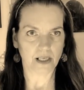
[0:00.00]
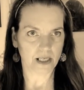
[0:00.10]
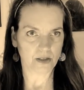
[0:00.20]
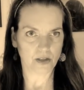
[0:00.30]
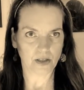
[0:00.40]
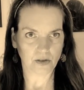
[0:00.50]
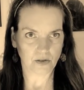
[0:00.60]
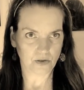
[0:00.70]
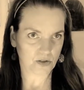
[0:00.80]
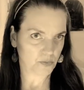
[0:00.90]
and I
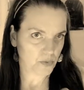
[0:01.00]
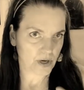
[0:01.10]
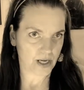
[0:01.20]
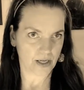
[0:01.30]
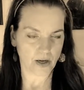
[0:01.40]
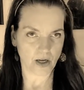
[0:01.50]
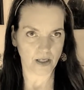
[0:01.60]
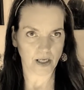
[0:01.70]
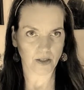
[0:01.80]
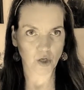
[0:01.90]
just spray it
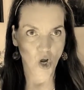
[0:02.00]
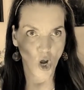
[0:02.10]
on, I